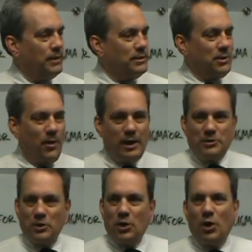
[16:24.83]
So I
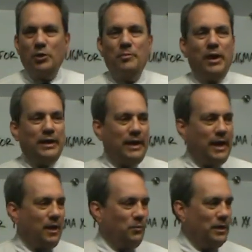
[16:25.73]
took all the money
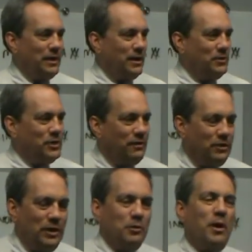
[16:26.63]
out, went to the Chevy
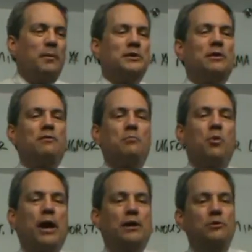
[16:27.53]
dealer, bought myself a
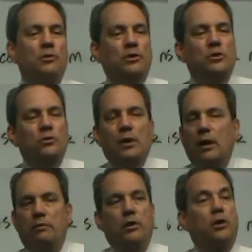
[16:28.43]
brand new.
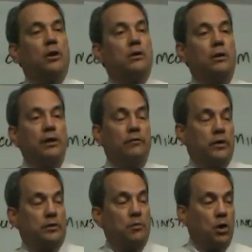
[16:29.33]
They're going to deliver it
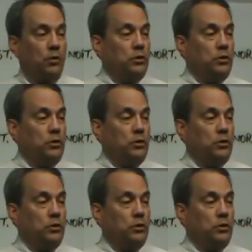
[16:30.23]
tomorrow.